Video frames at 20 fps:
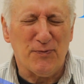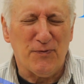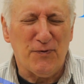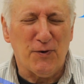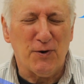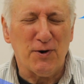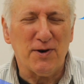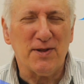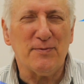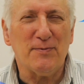
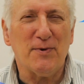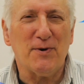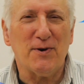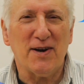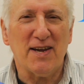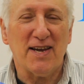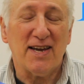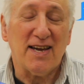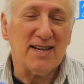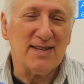4 in the
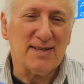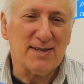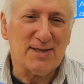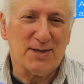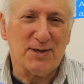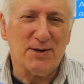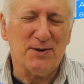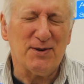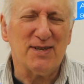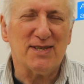morning, and the
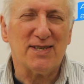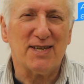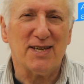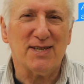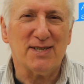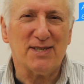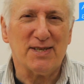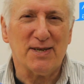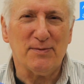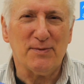students
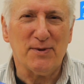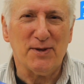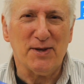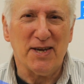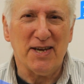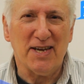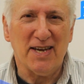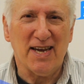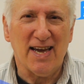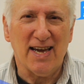can
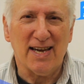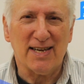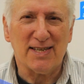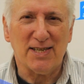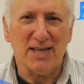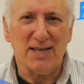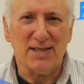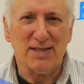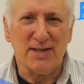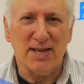similarly
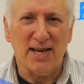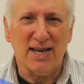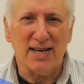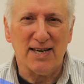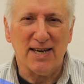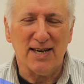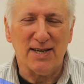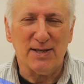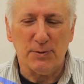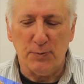access that
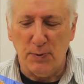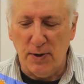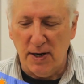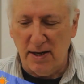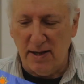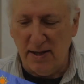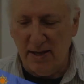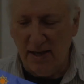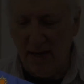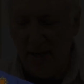as
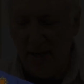well.